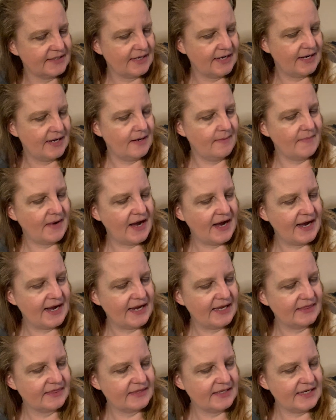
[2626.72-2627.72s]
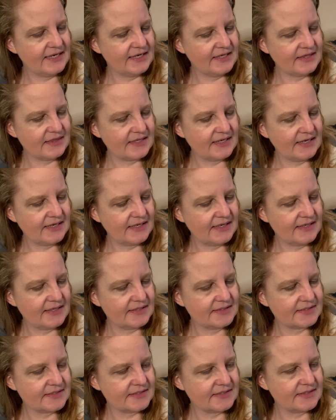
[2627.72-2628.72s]
I think
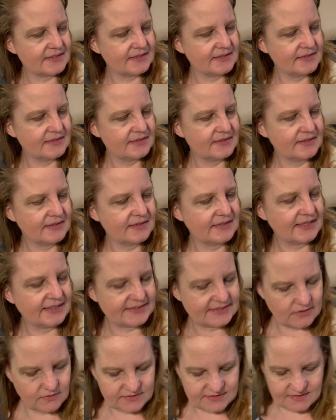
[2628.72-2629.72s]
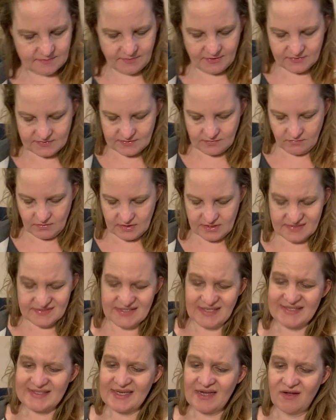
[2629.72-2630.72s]
that that's how it's supposed to look because
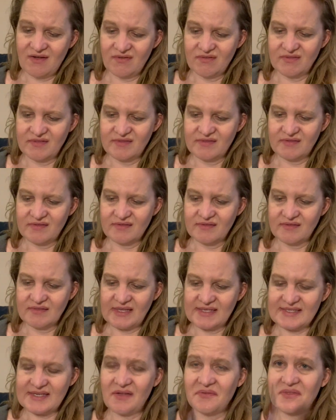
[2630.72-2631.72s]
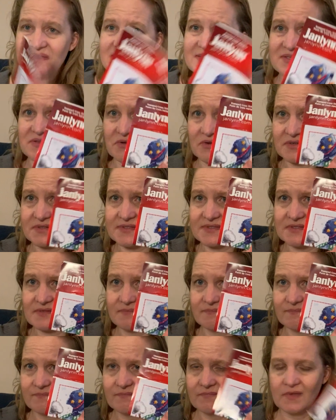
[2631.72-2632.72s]
that's how this looks.
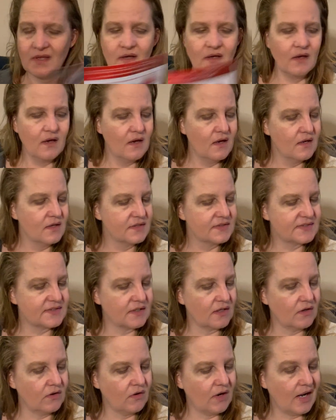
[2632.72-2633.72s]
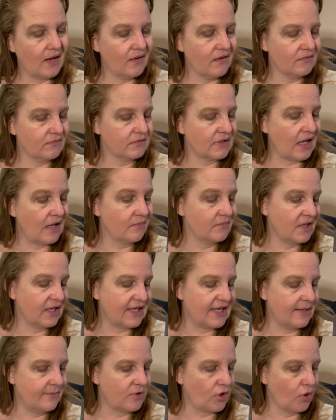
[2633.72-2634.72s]
So I'm going to
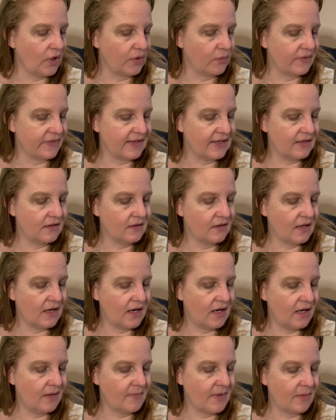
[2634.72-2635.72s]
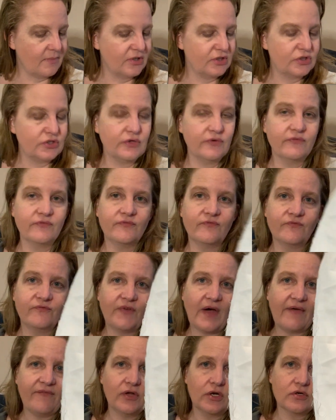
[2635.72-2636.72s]
keep going with it. I'm going to do
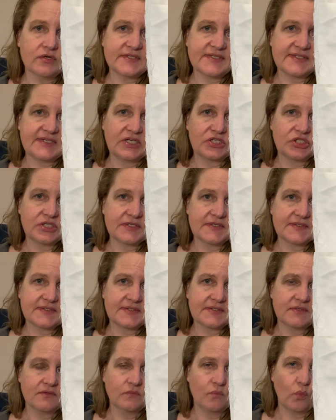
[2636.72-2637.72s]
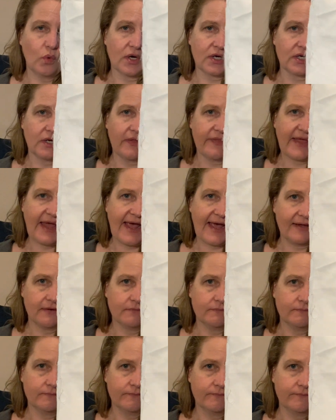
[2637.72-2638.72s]
500 stitches working on the hat.
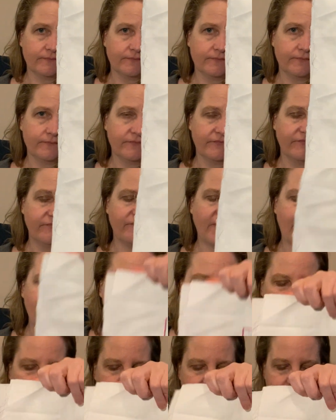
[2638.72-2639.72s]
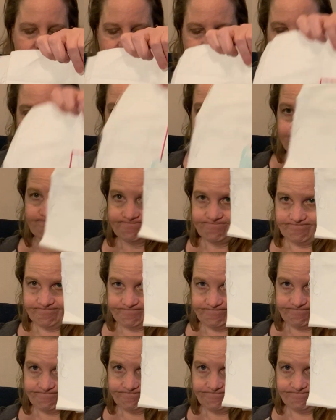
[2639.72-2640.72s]
500
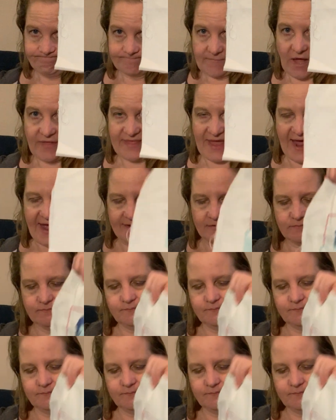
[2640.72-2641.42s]
on the hat.